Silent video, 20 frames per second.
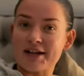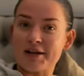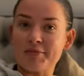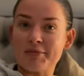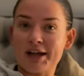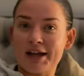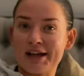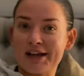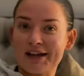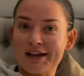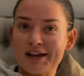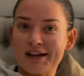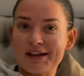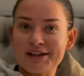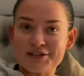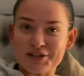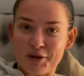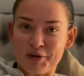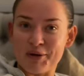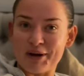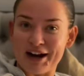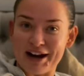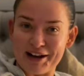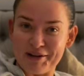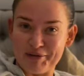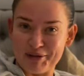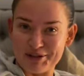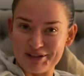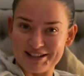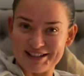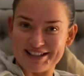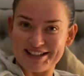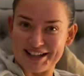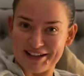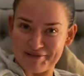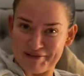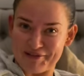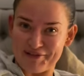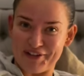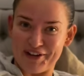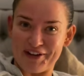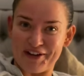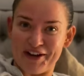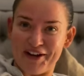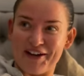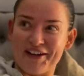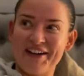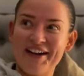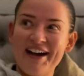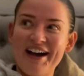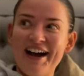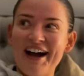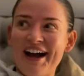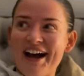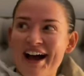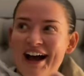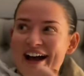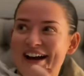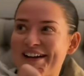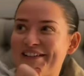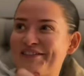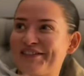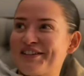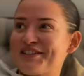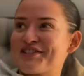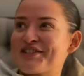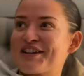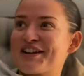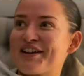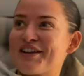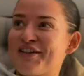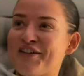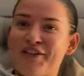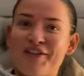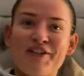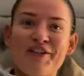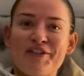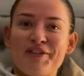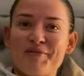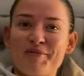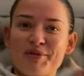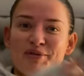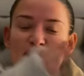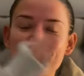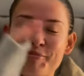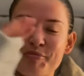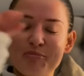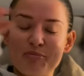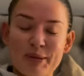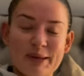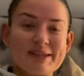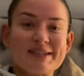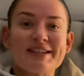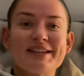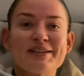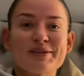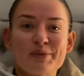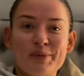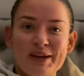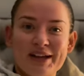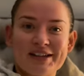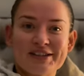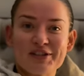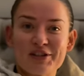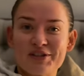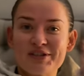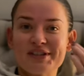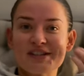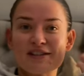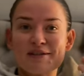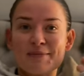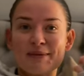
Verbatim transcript: I'm like, I don't want anyone to take my photo, and I've literally got the most busiest week constantly.